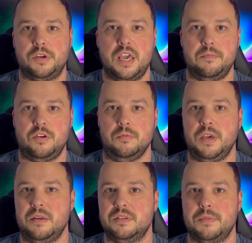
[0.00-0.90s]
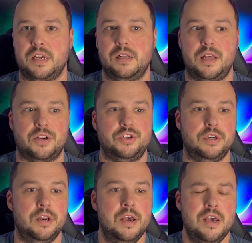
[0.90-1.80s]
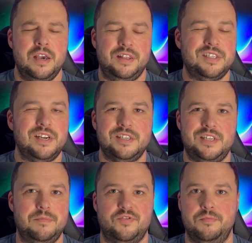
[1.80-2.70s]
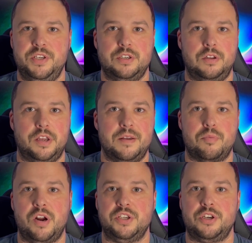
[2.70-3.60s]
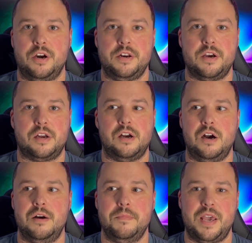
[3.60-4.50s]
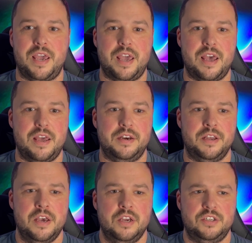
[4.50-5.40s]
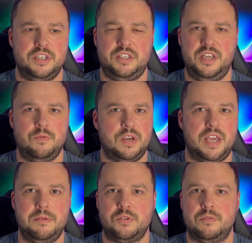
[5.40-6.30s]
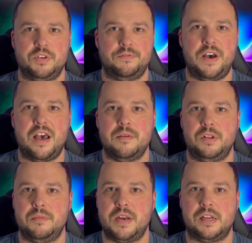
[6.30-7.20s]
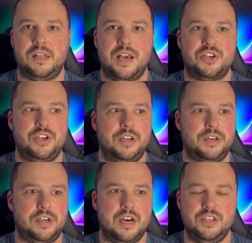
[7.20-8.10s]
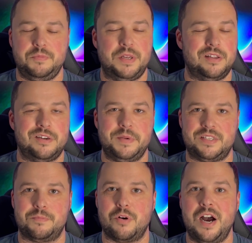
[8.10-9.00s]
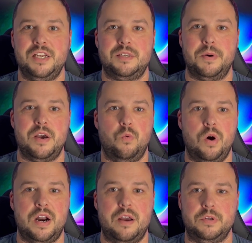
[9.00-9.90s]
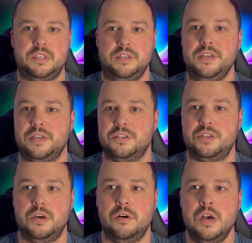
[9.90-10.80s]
GameCube games in my collection. And this kind of stems from me just looking at PriceCharting.com and just seeing what games were the most valuable in my collection and kind of just being a little bit surprised by what I was seeing. So